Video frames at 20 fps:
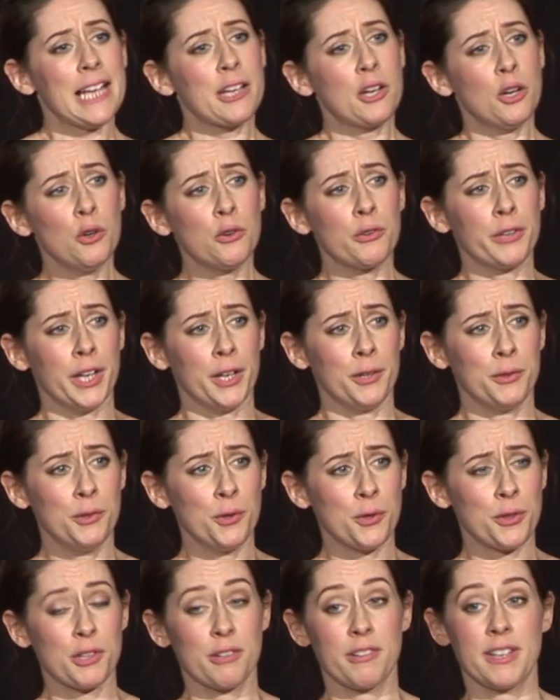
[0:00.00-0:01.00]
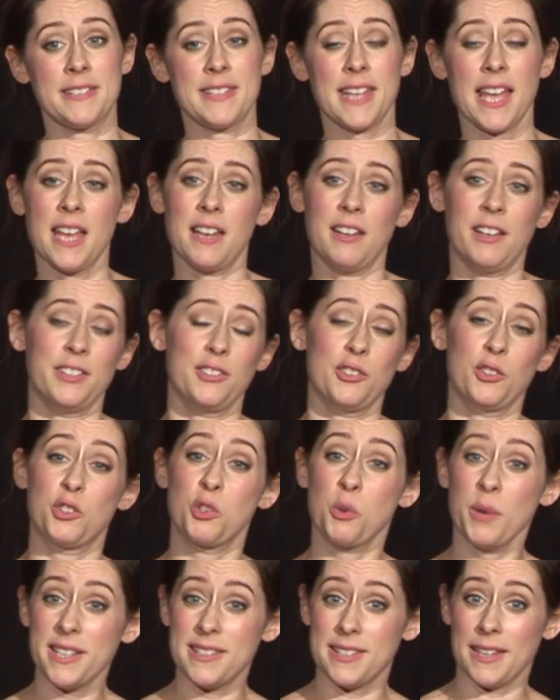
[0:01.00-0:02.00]
Koryo, North Korea's airlines, on
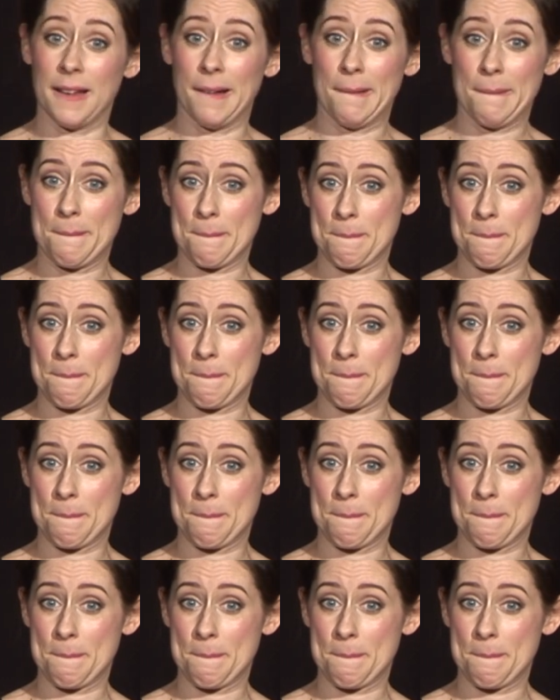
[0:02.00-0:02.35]
Twitter.